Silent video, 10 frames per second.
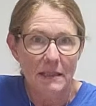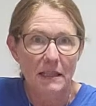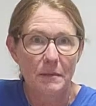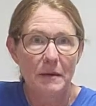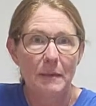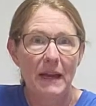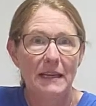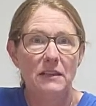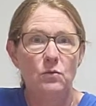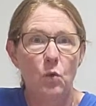going to be
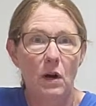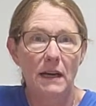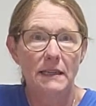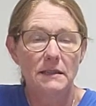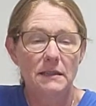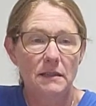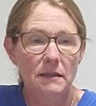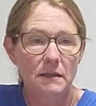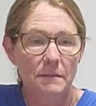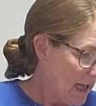painted white
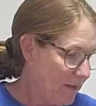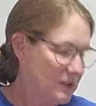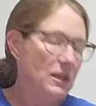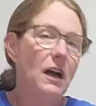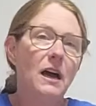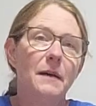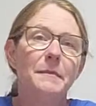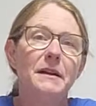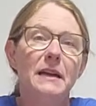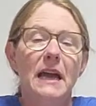and the top
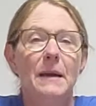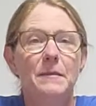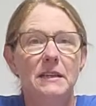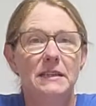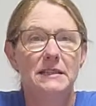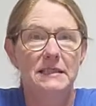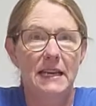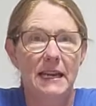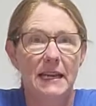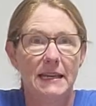I'm going to
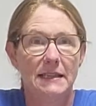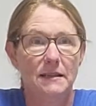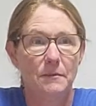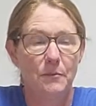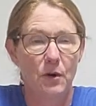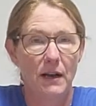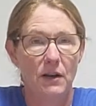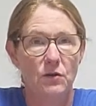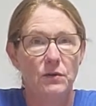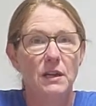stain
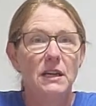brown.